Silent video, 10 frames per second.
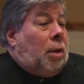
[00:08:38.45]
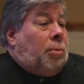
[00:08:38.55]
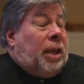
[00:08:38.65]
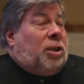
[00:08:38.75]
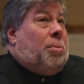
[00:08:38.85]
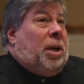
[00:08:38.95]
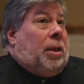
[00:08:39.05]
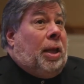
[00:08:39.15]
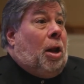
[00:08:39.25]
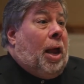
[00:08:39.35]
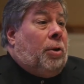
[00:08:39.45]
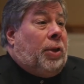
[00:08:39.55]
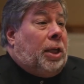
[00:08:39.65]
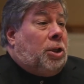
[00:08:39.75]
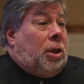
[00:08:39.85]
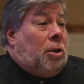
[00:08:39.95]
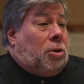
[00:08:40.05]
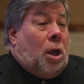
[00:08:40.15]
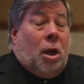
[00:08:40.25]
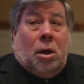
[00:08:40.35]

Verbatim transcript: I'll get the money and then I'll hire the engineers.